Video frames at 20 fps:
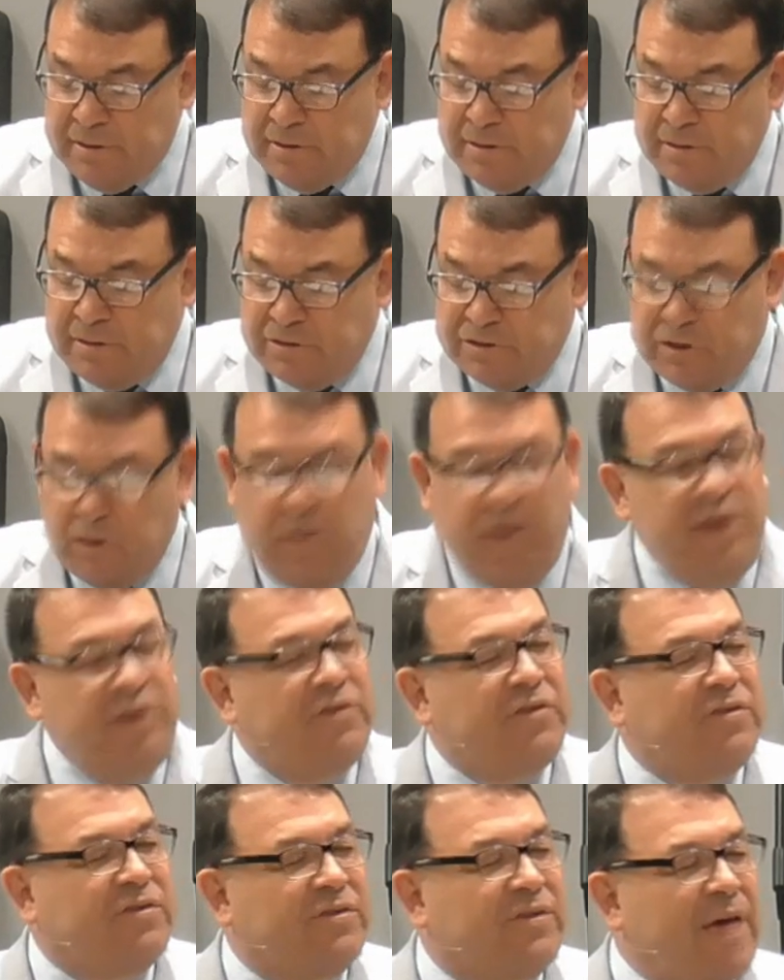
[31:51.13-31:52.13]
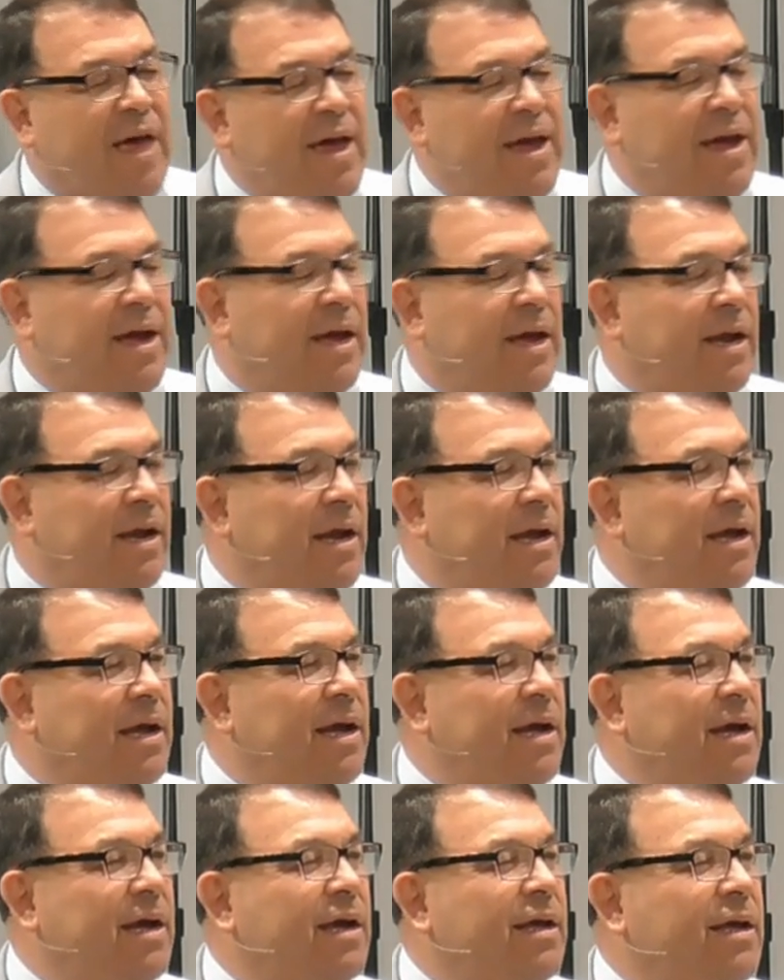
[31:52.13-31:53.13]
So he's saying,
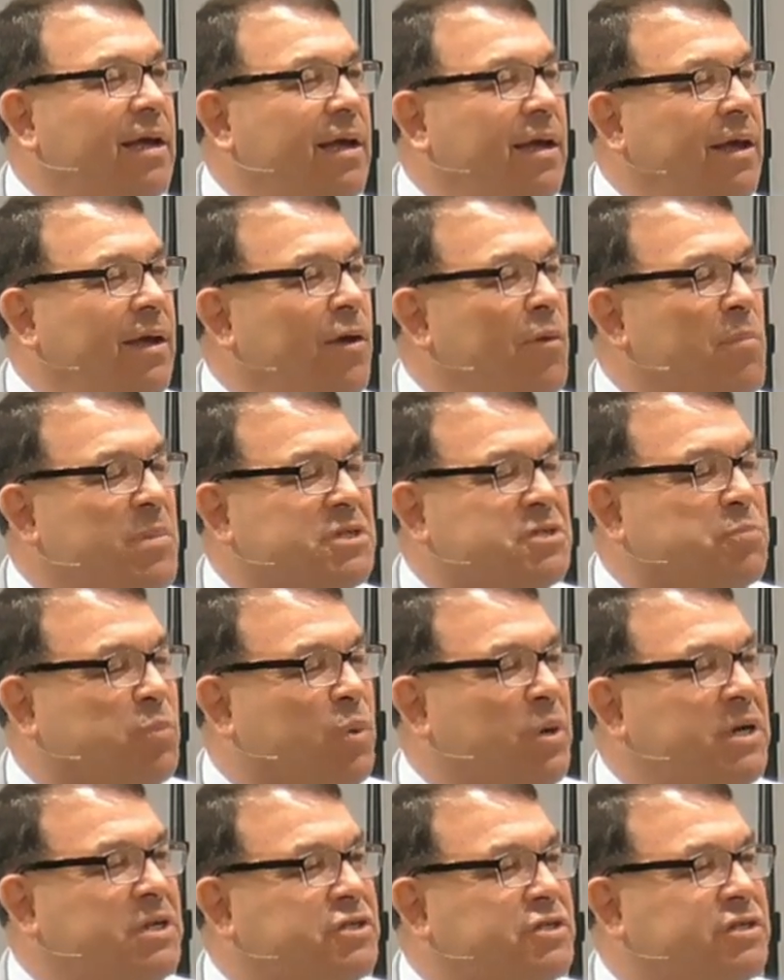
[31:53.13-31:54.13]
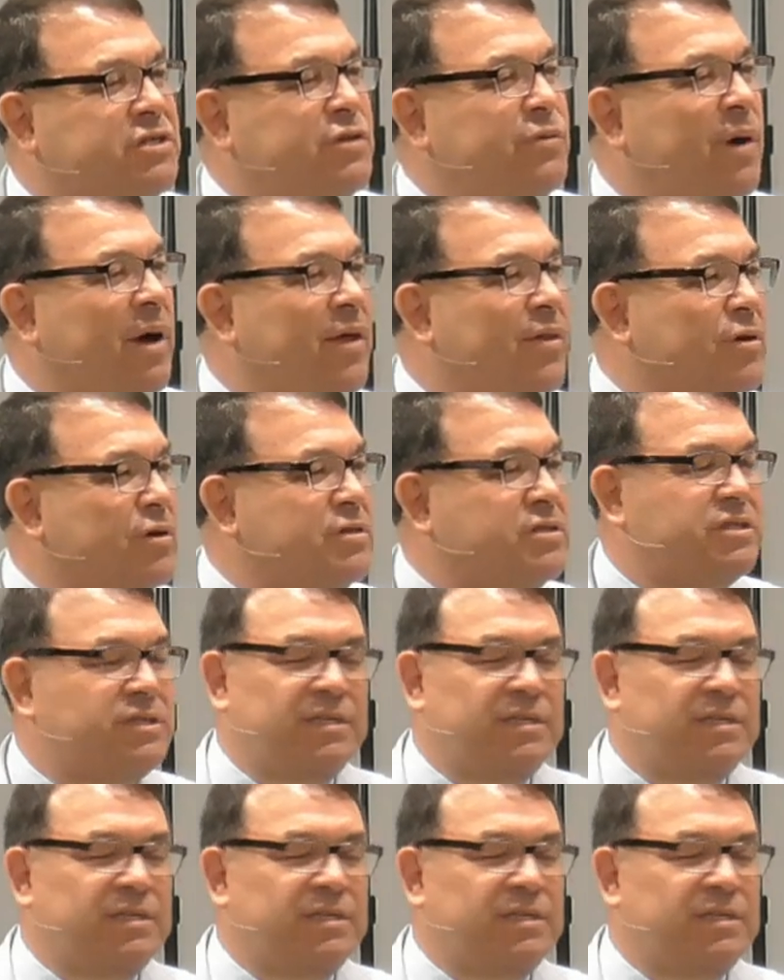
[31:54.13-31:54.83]
you must preach to others.